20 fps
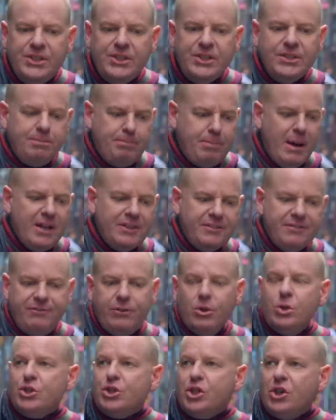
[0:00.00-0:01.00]
you just pumped
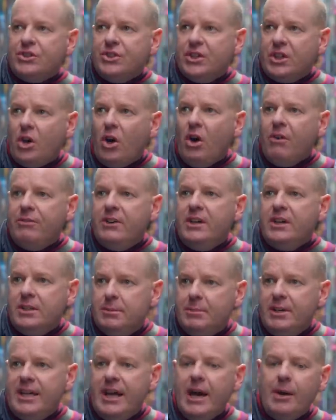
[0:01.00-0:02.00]
four shots of coffee into
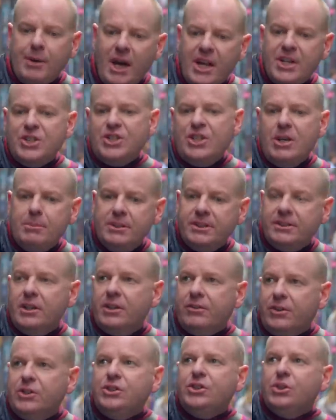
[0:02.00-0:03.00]
me. Now I'm going to shit
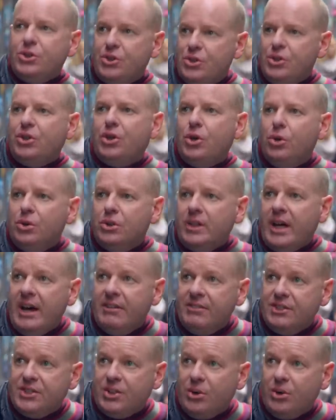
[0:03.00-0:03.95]
myself because you're too cool to have a